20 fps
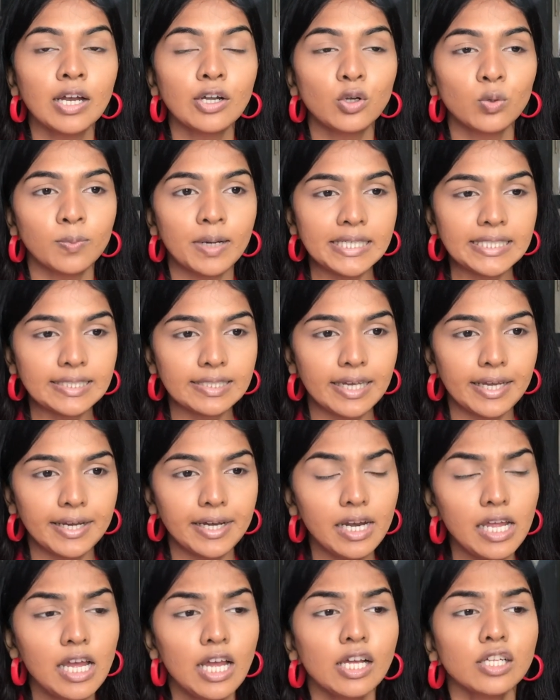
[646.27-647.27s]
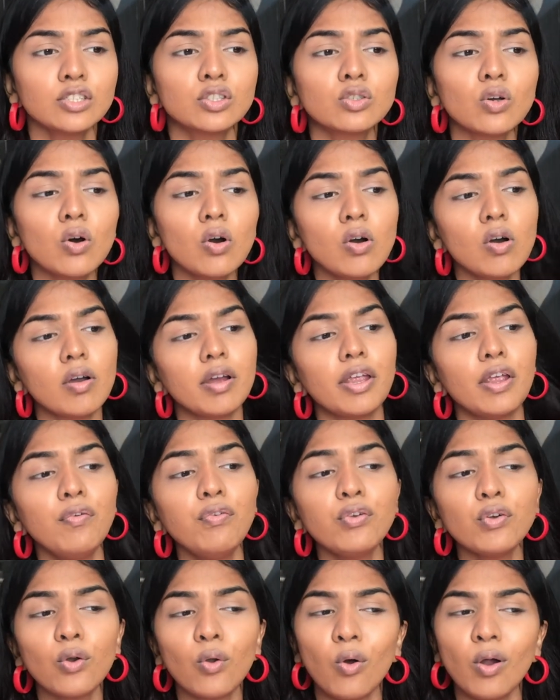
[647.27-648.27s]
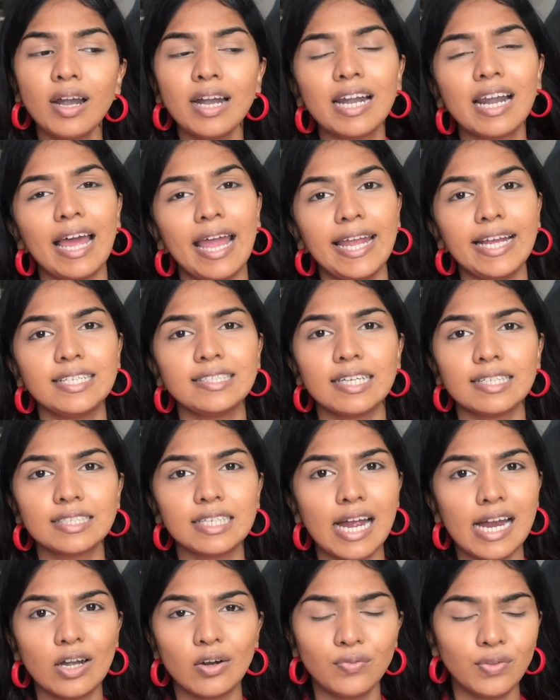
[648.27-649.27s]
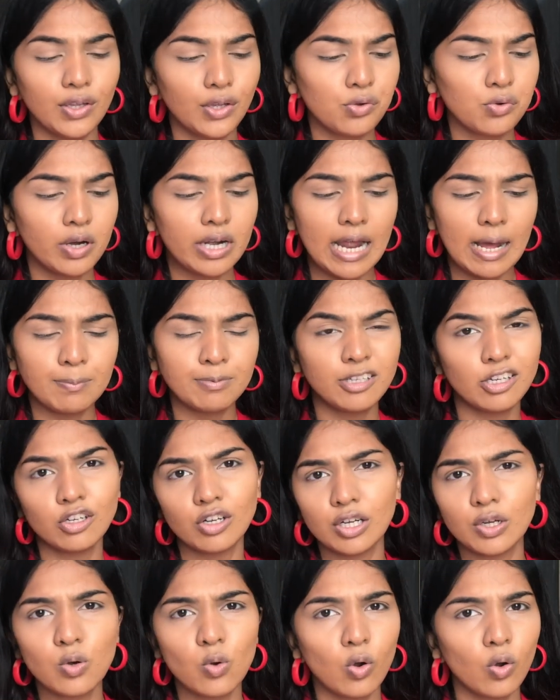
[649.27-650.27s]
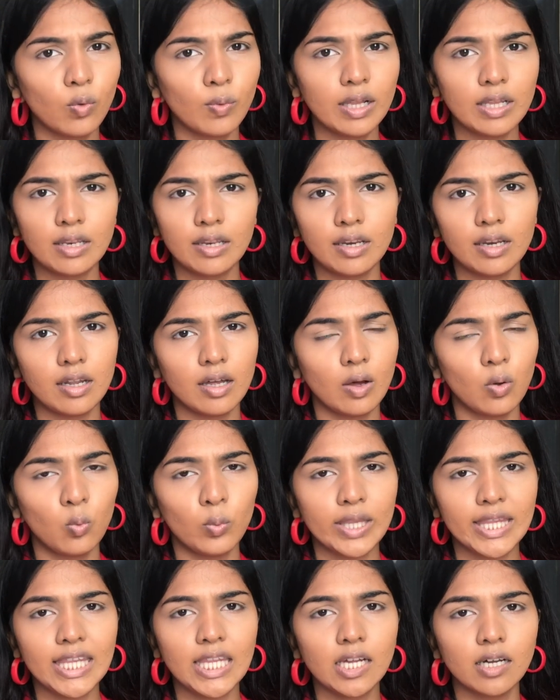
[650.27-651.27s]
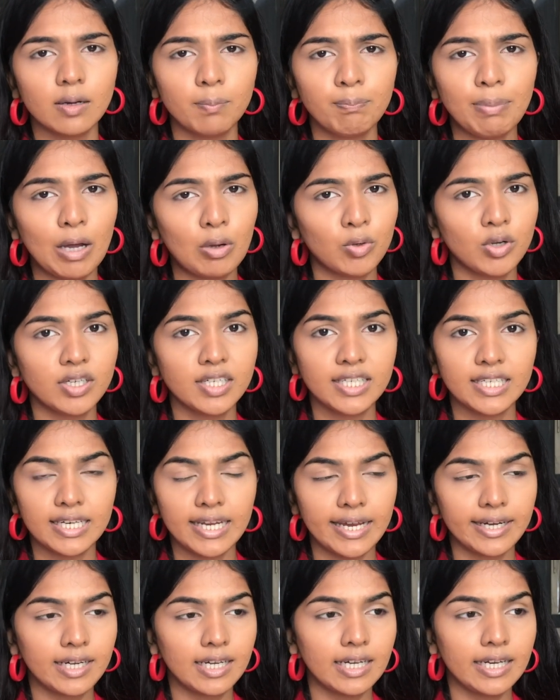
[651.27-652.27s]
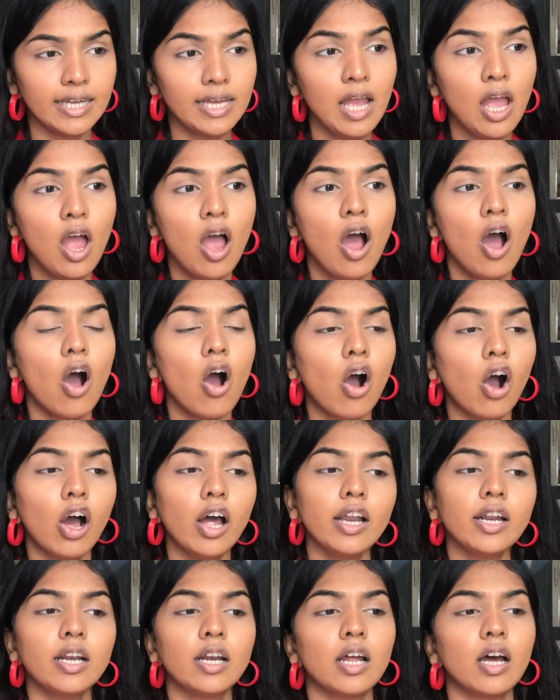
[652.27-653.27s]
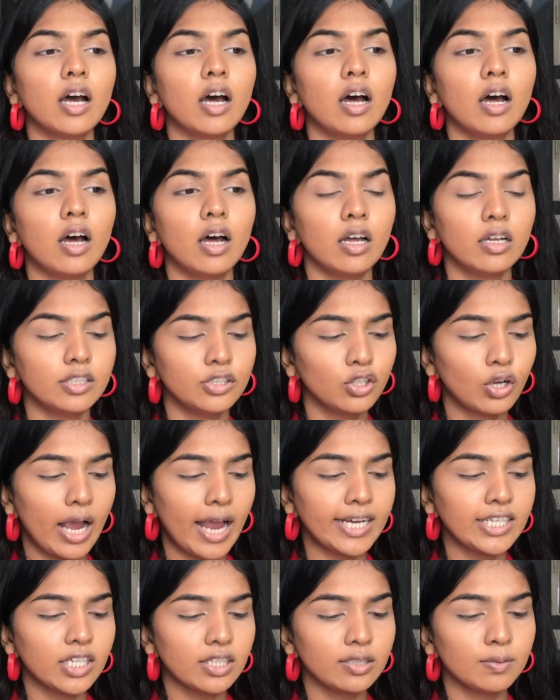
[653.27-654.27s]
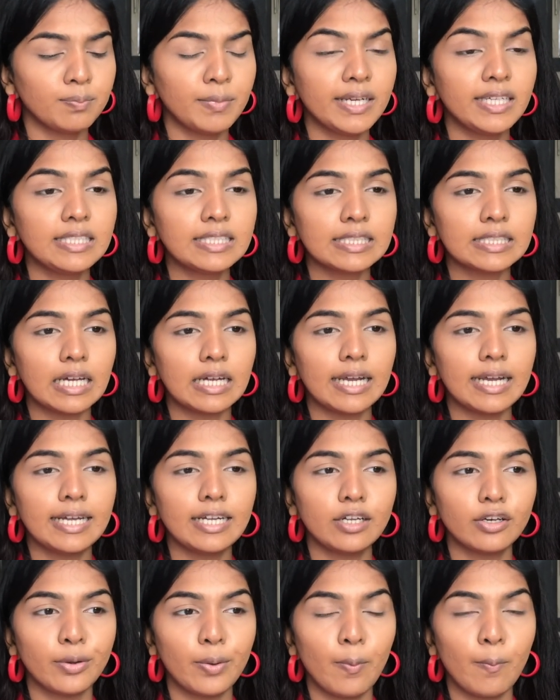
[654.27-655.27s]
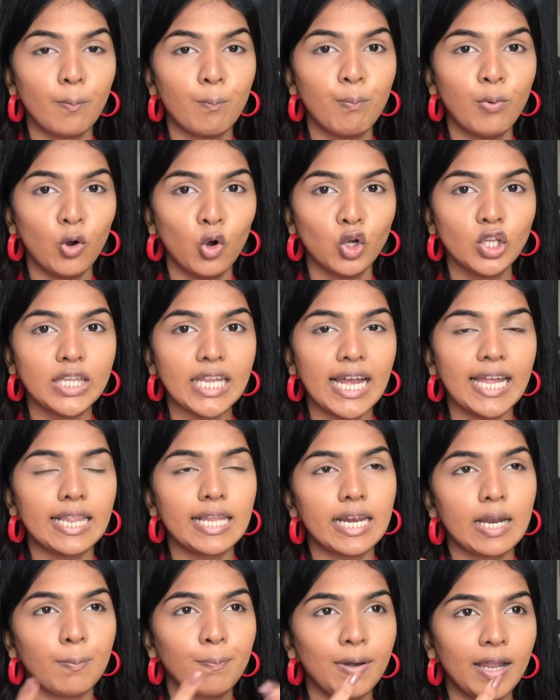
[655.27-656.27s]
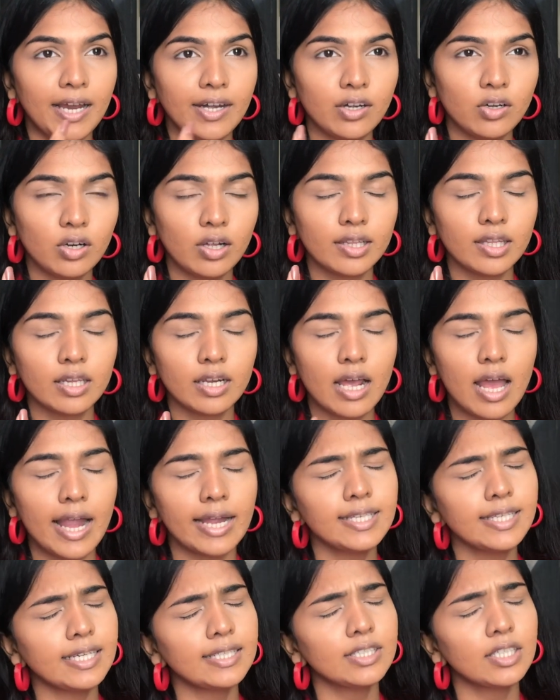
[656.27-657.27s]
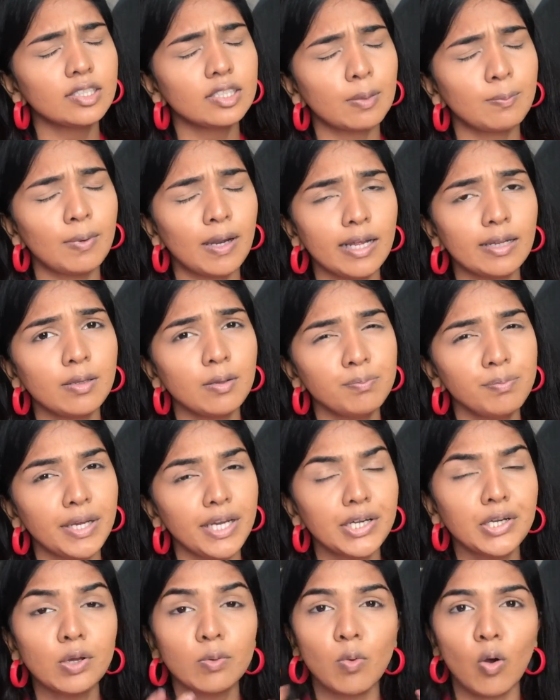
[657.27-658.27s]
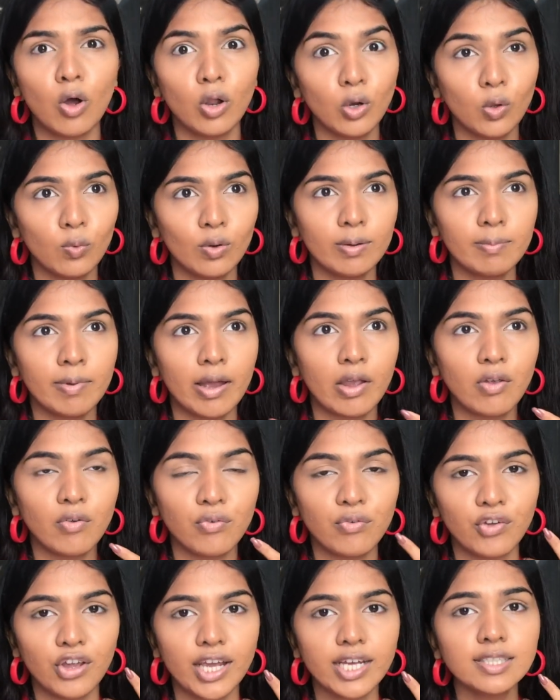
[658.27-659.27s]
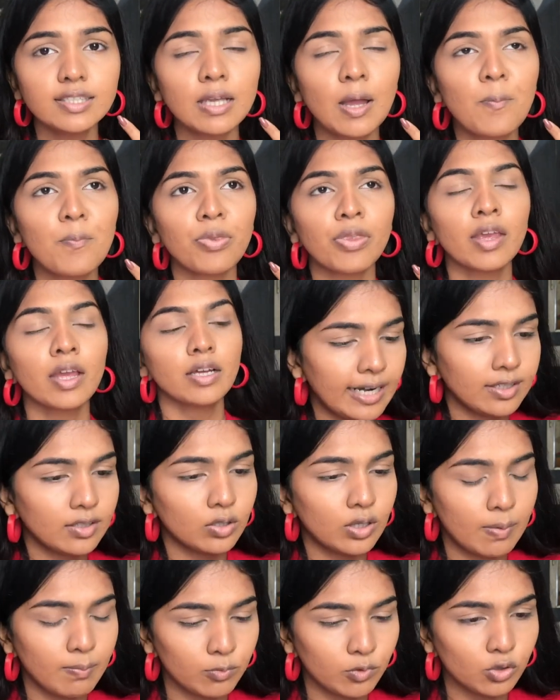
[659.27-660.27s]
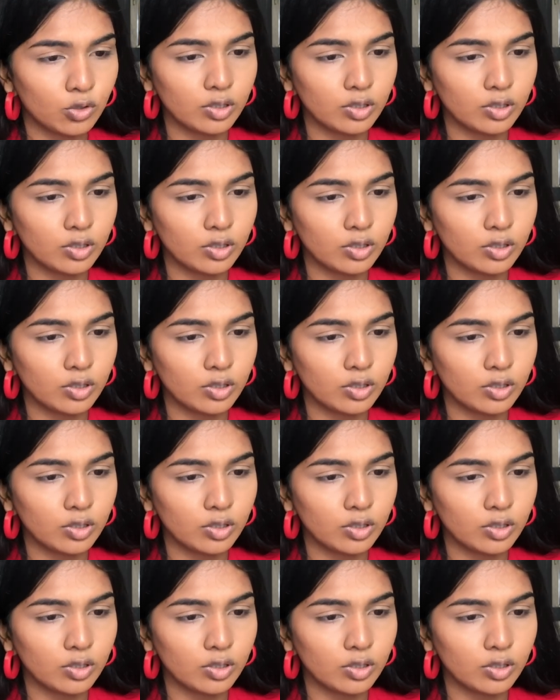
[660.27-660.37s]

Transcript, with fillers: to my skin so if you don't like such kind of thing you can absolutely go in uh, with the powder directly or uh, you I just mix it both and then apply it under the eyes and just apply the medium all over my face and so i'm